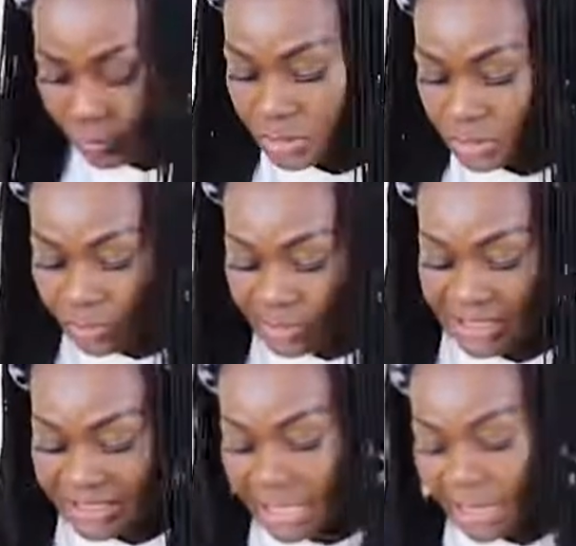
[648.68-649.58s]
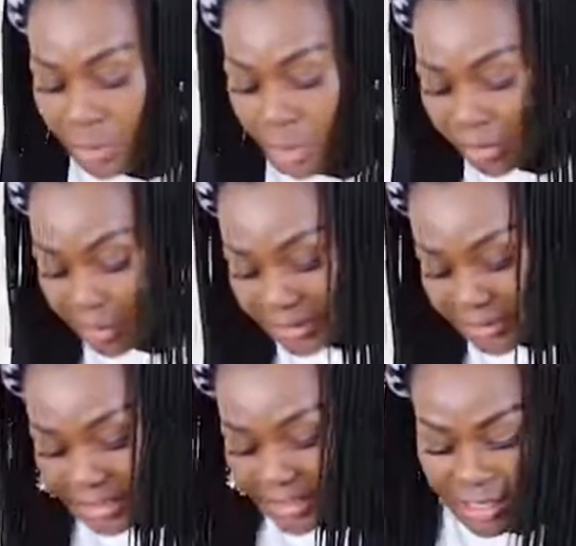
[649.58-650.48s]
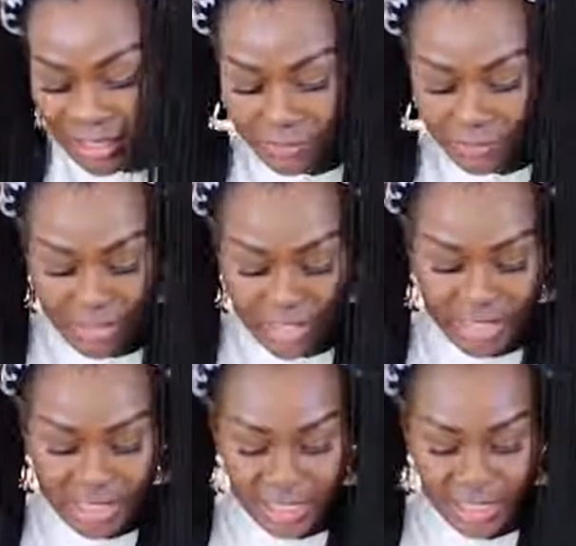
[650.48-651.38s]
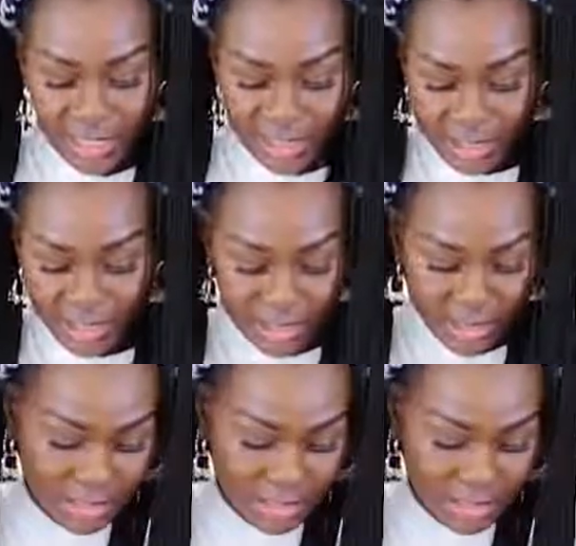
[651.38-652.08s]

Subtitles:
So these are bulk. They come in